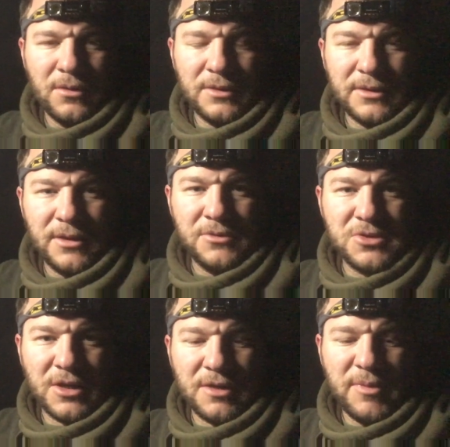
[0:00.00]
I don't know,
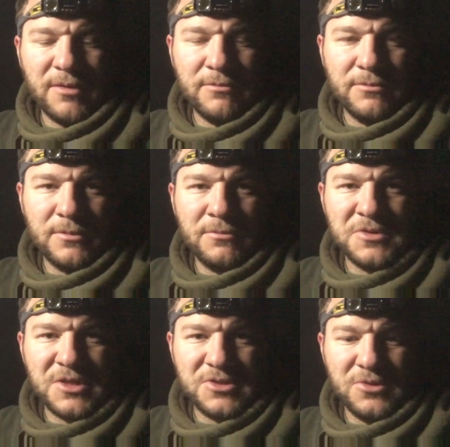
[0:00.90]
just like a bit of
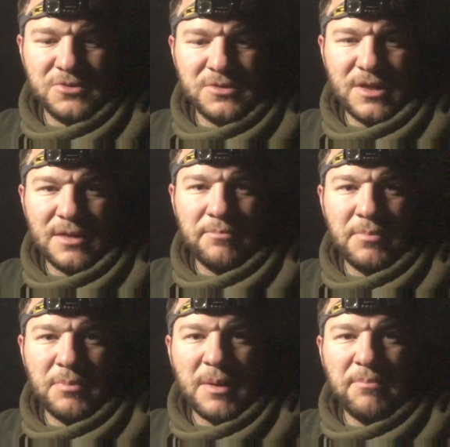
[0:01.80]
resistance, and
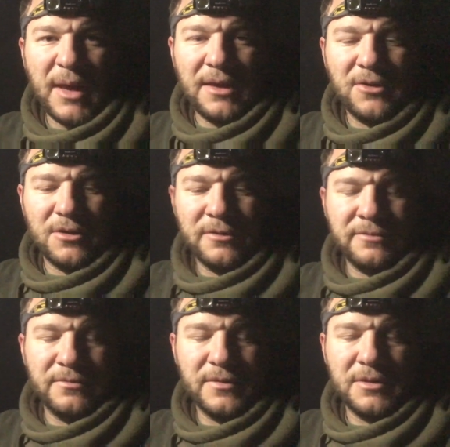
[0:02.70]
it pinged
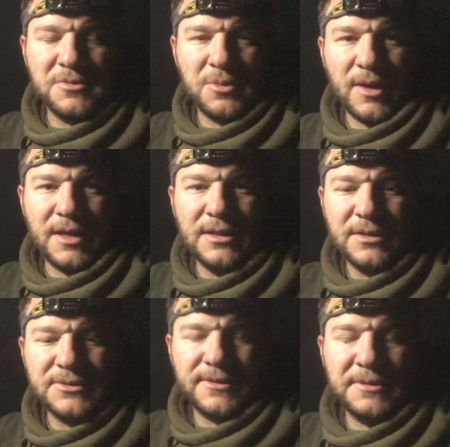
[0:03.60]
off and it was away.
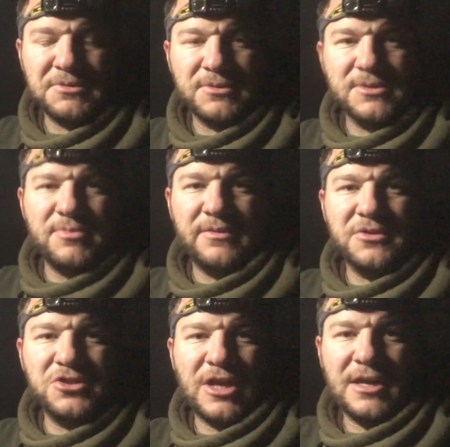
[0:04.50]
So it was a bit of
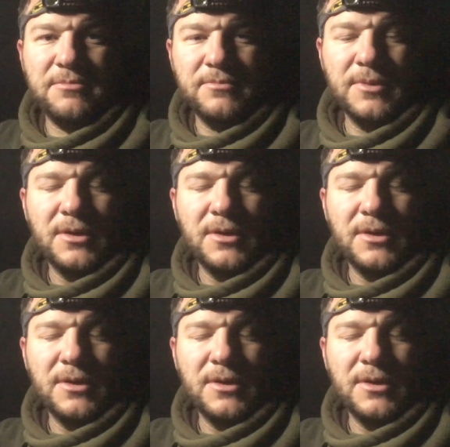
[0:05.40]
a shame.